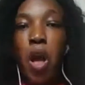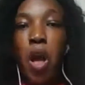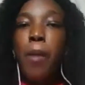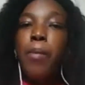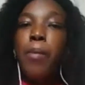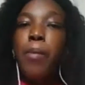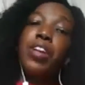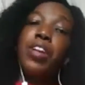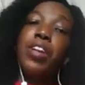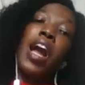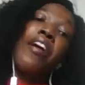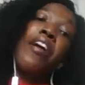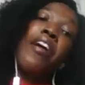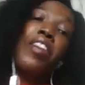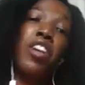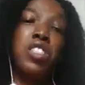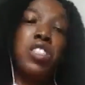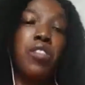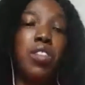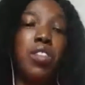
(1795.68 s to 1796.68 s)
But if you carry
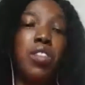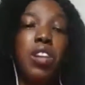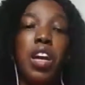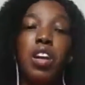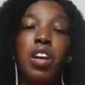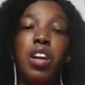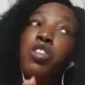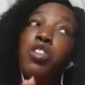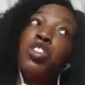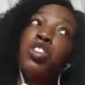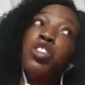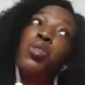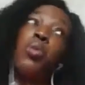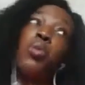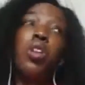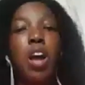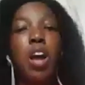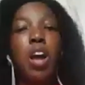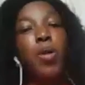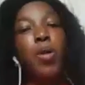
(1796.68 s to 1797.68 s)
yourself and you're like, oh, you know
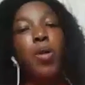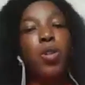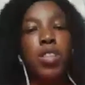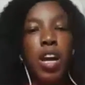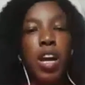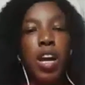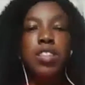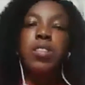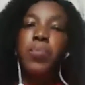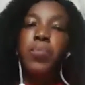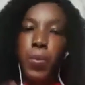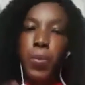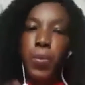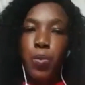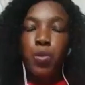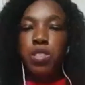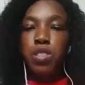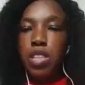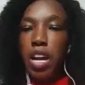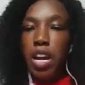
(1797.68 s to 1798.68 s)
what, I'm all that, people
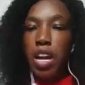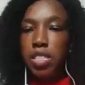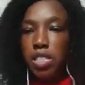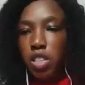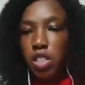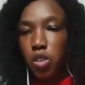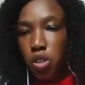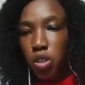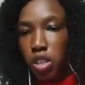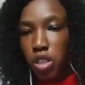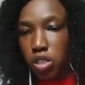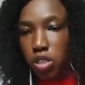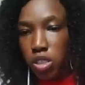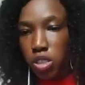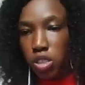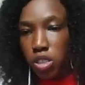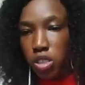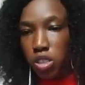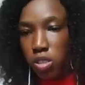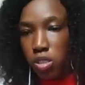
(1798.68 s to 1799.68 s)
would start seeing you
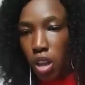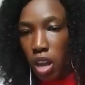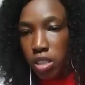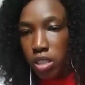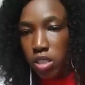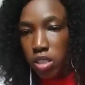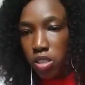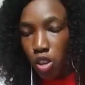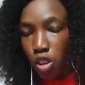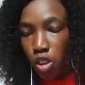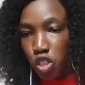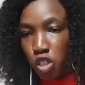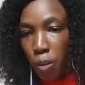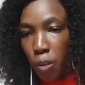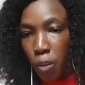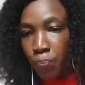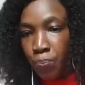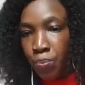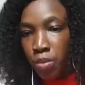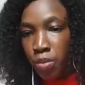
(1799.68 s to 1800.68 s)
as such.
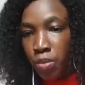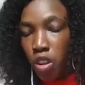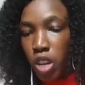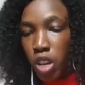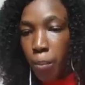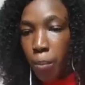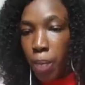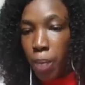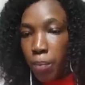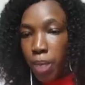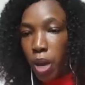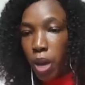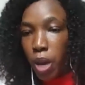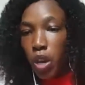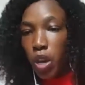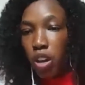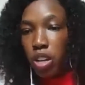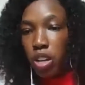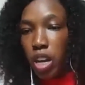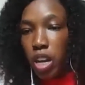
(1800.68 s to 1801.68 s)
Okay, ma'am, can we
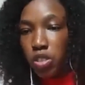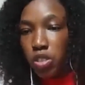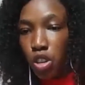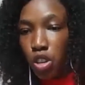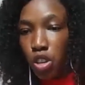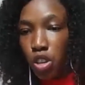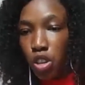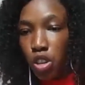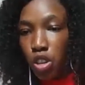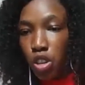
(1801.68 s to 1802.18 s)
connect, or do you